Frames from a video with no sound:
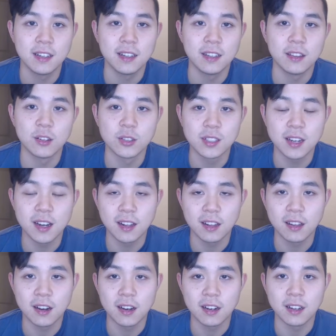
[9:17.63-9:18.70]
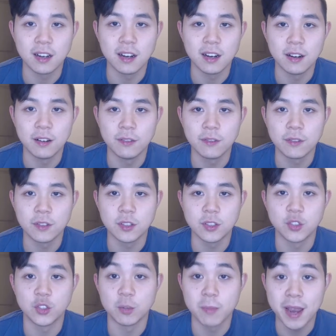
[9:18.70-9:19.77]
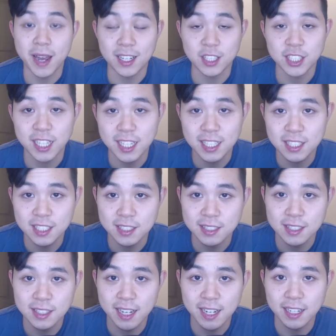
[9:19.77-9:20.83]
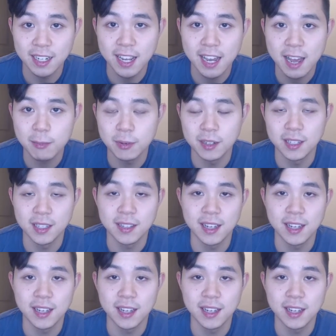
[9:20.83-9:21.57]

there's not a lot of dramatic changes that can happen in